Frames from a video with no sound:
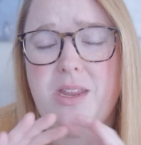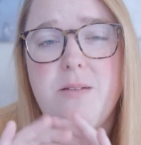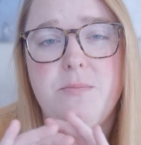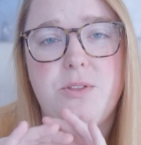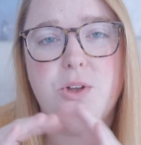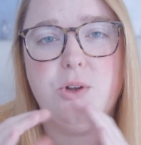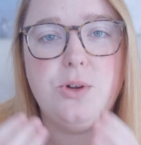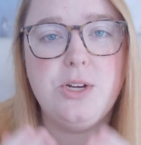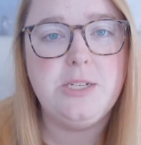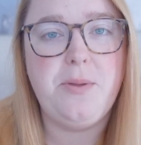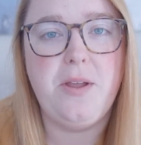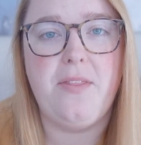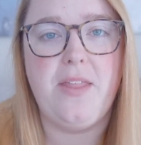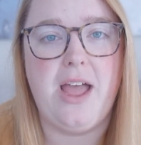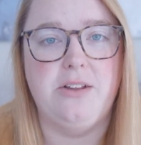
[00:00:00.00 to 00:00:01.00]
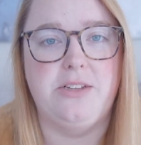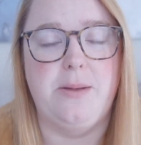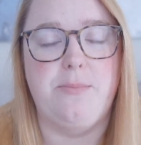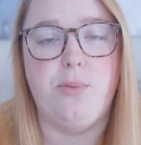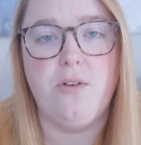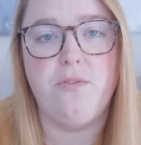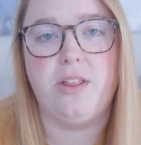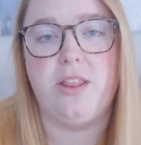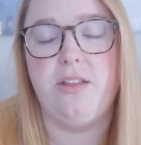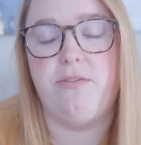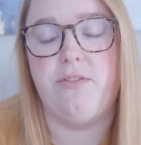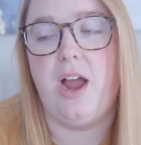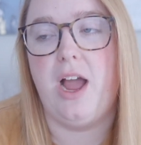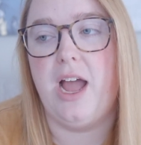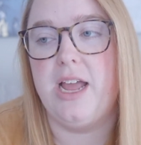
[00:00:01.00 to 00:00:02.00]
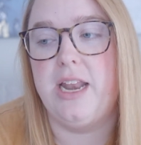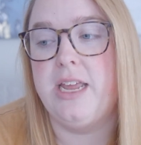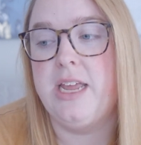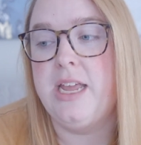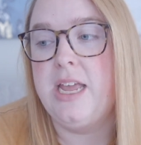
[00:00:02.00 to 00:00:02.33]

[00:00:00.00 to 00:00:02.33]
They're crispy on the outside, perfectly fried.